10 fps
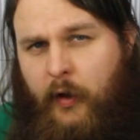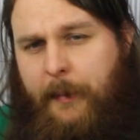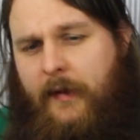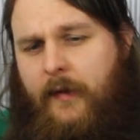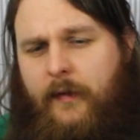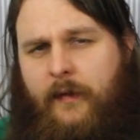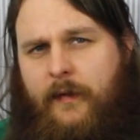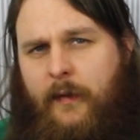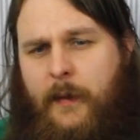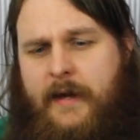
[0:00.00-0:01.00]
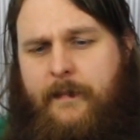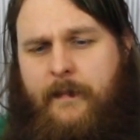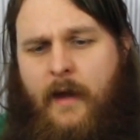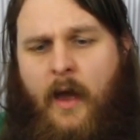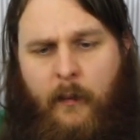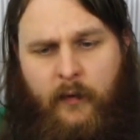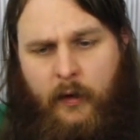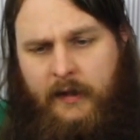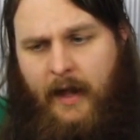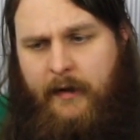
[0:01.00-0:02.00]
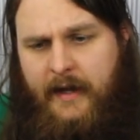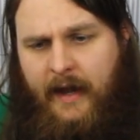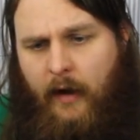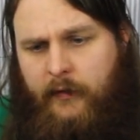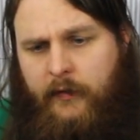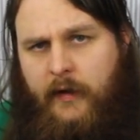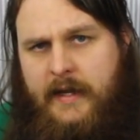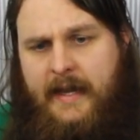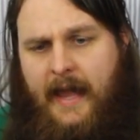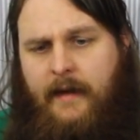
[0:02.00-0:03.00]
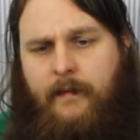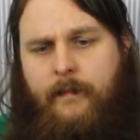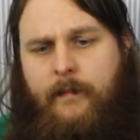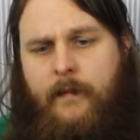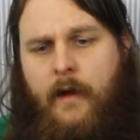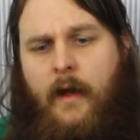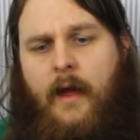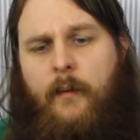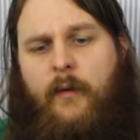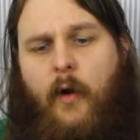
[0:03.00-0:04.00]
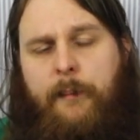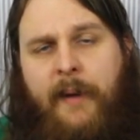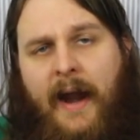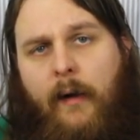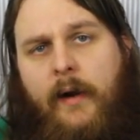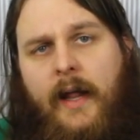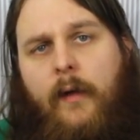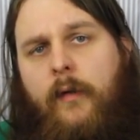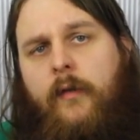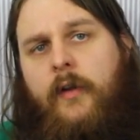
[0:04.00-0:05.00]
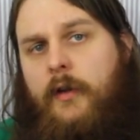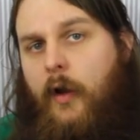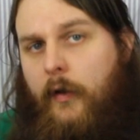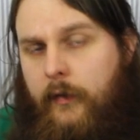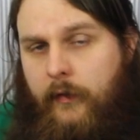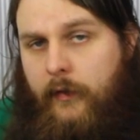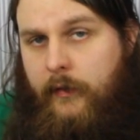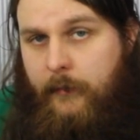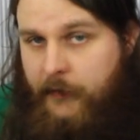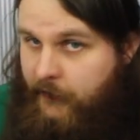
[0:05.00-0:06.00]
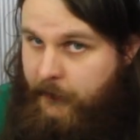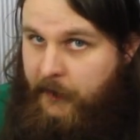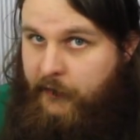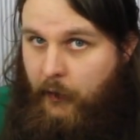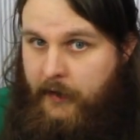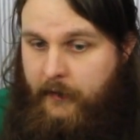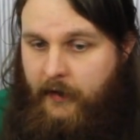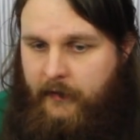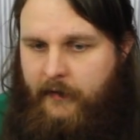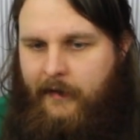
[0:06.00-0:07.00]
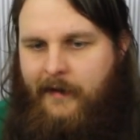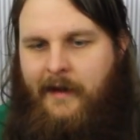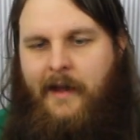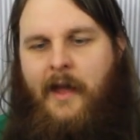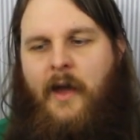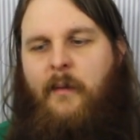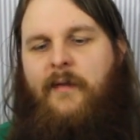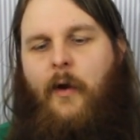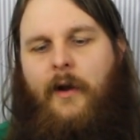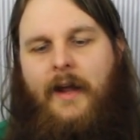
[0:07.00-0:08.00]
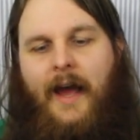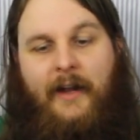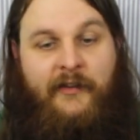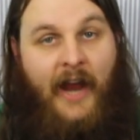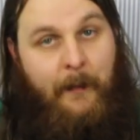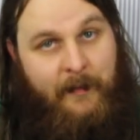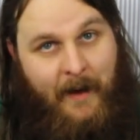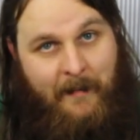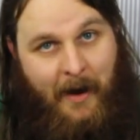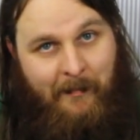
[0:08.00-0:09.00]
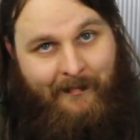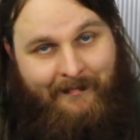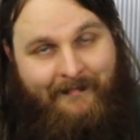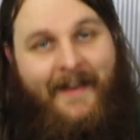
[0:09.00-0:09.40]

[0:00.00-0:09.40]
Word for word: topics this this week. We've got Claudia character study again. We've got Parallels to Lost, which is the one Donnie suggested. We've got A Chat with My Mum.